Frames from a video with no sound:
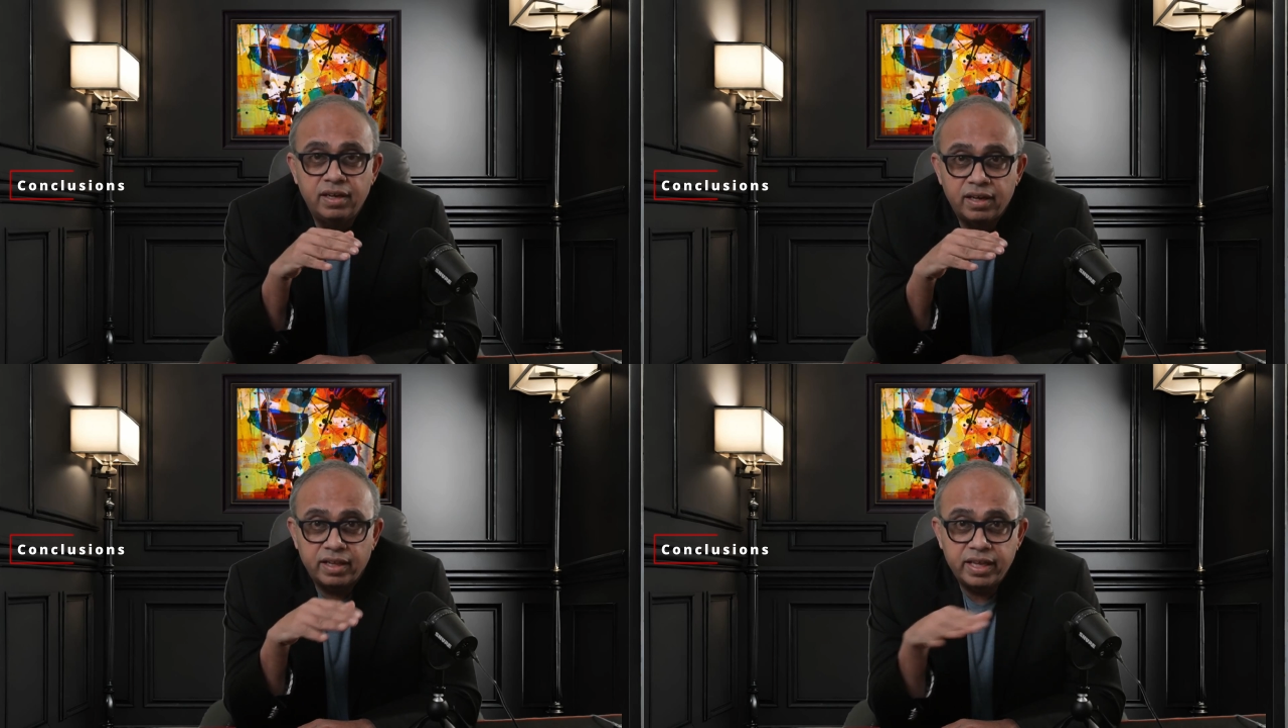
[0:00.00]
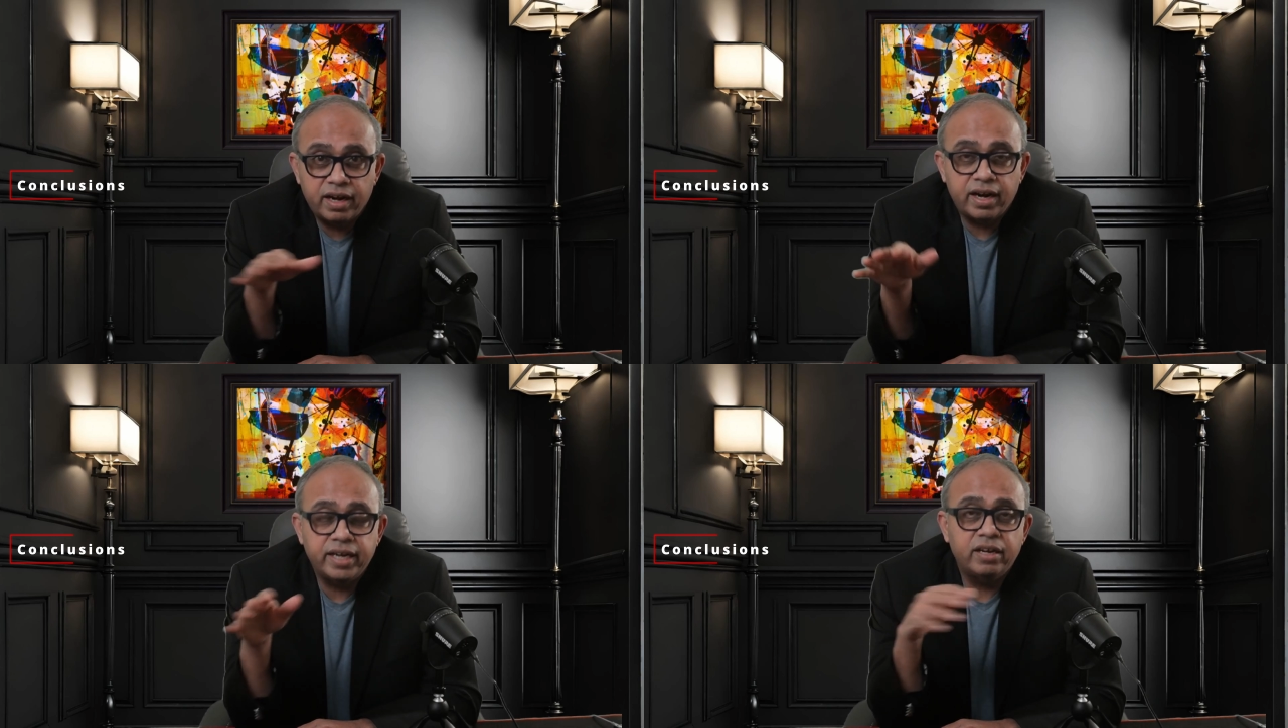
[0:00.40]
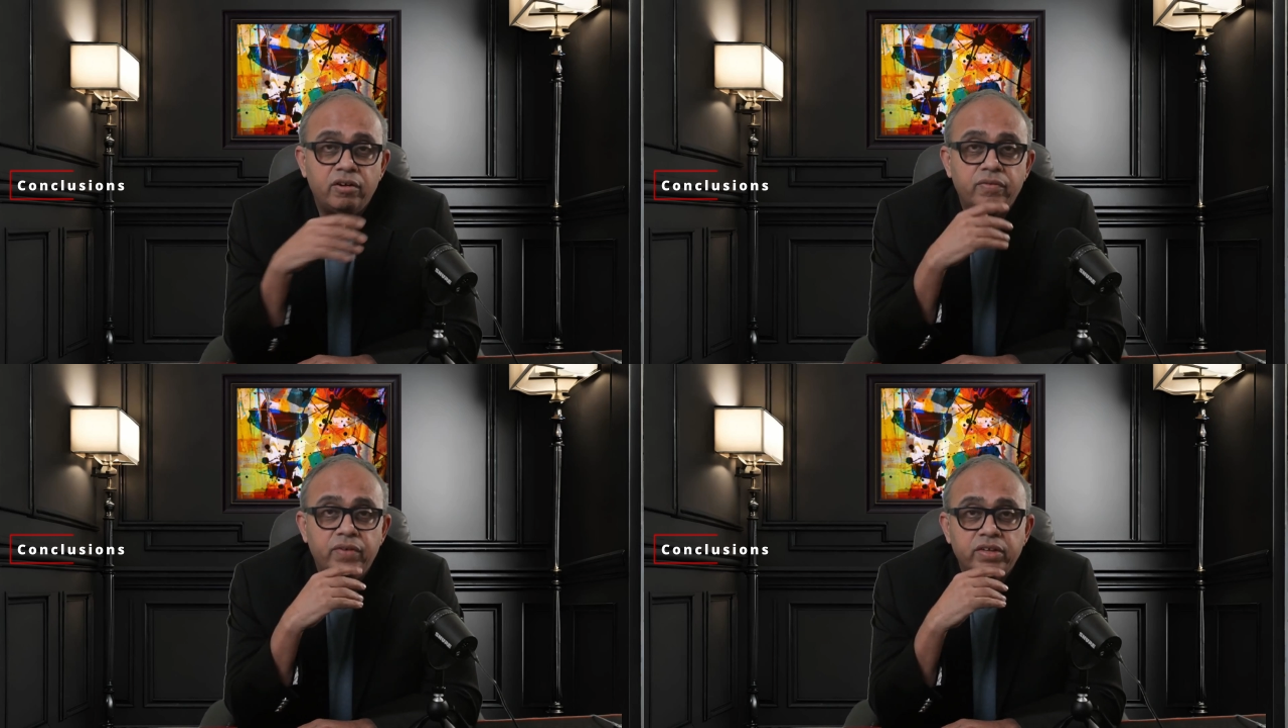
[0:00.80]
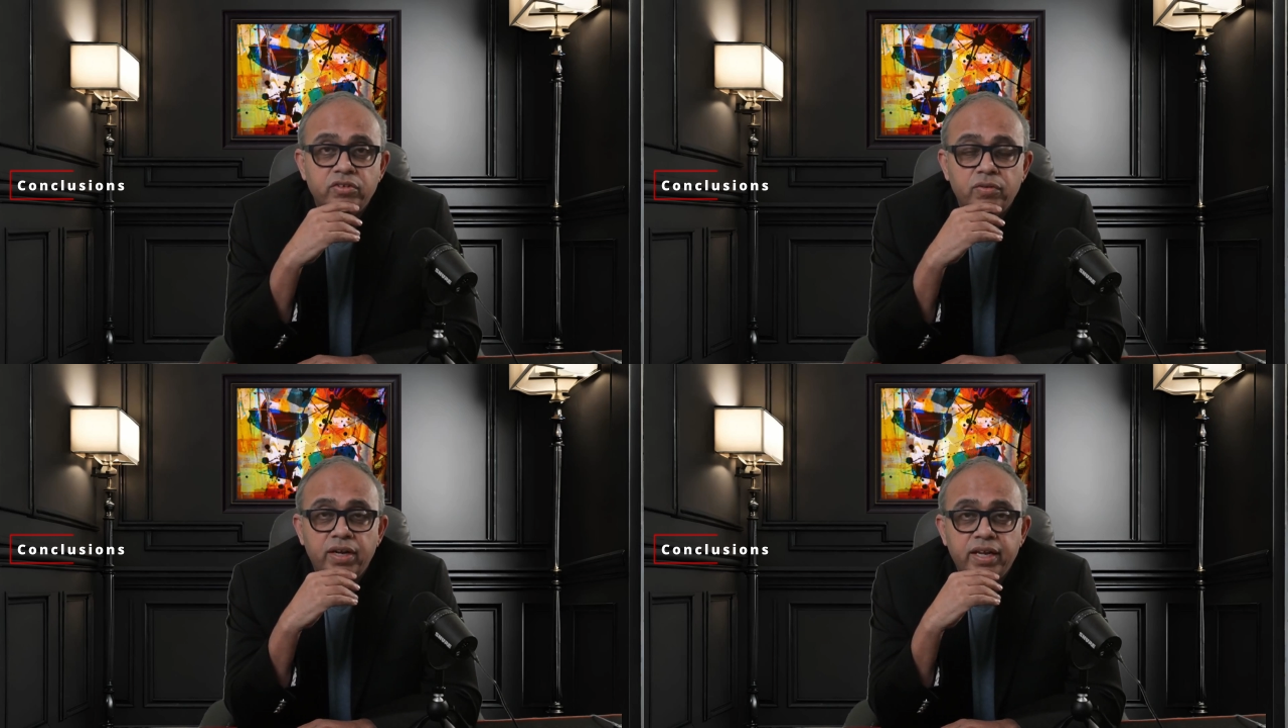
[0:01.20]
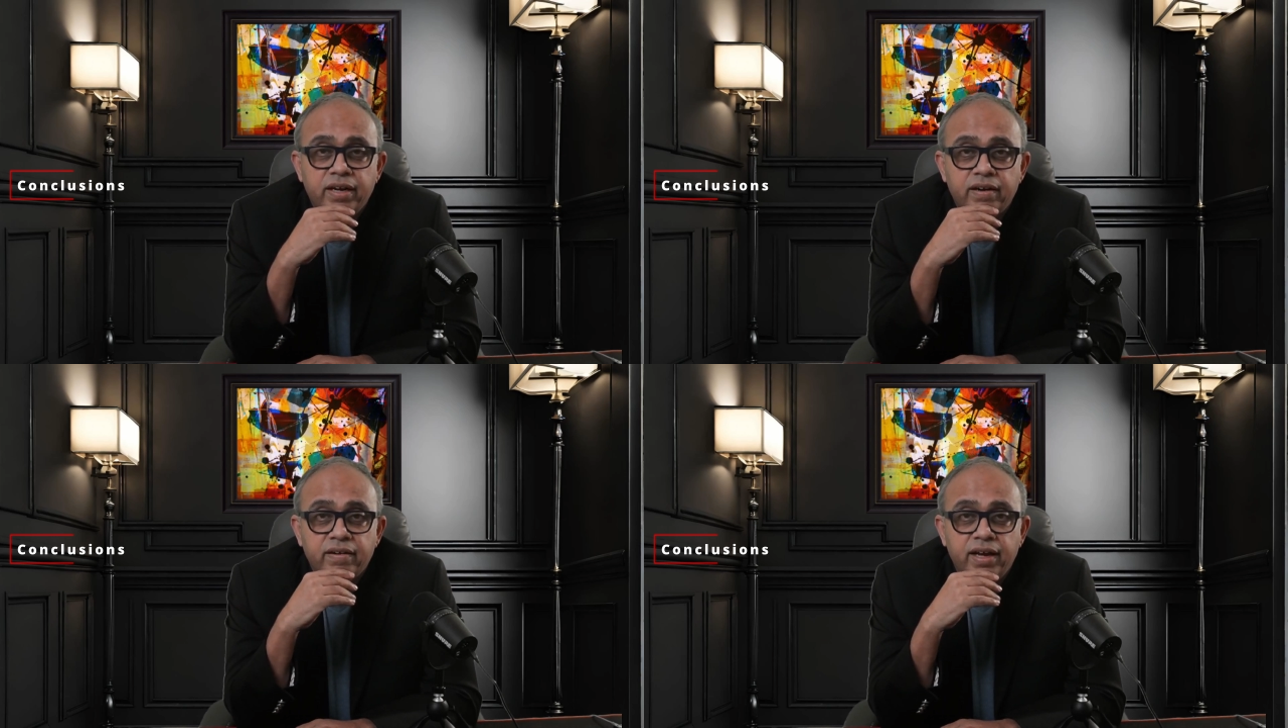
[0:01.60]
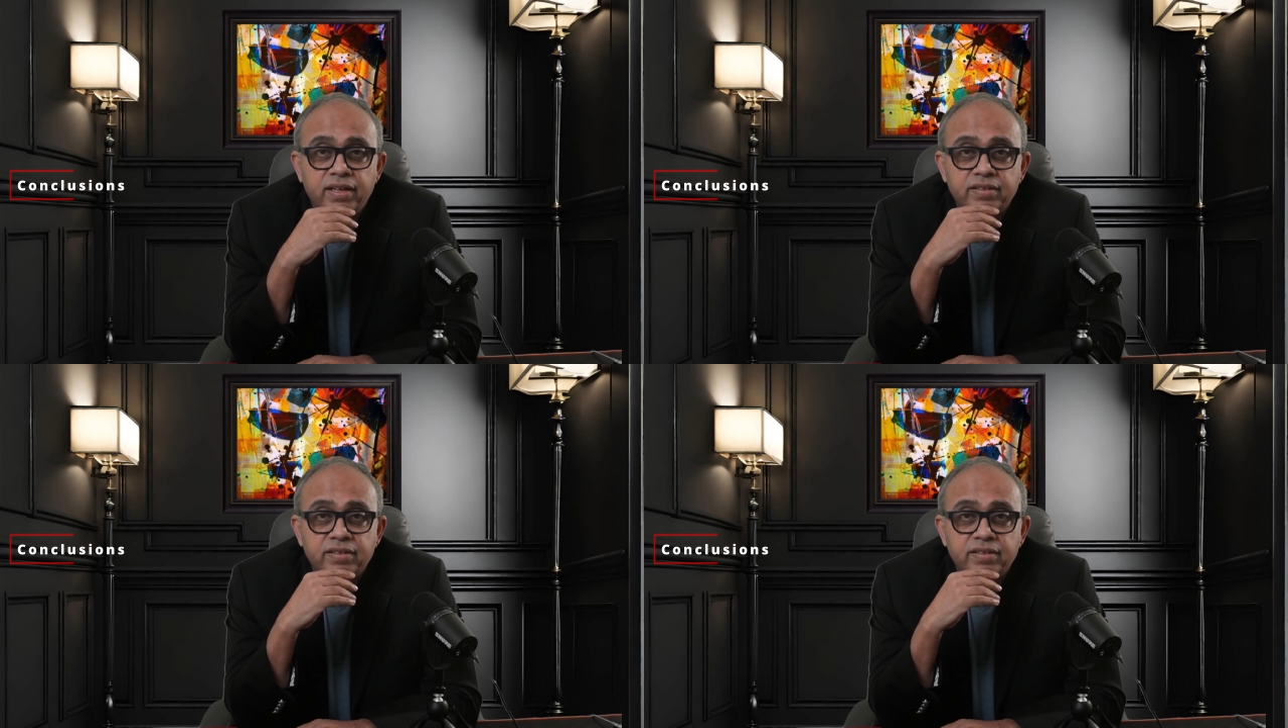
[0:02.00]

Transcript: they are right now in phase two clinical trials,